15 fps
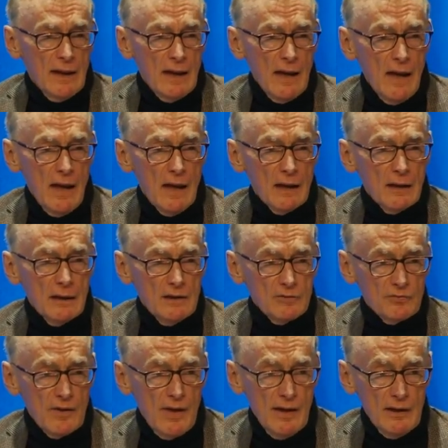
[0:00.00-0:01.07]
uh,
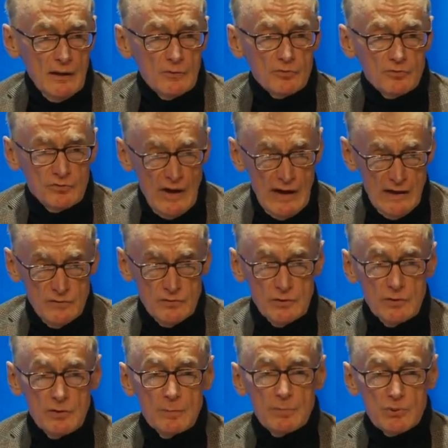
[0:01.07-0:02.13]
if they
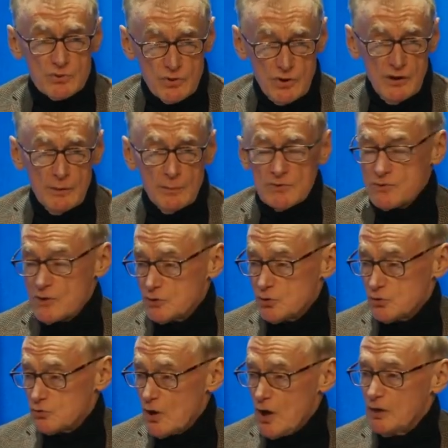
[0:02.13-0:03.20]
favoured proceeding with such a
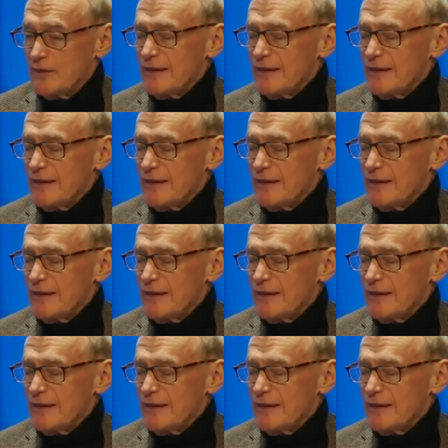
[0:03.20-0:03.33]
trial.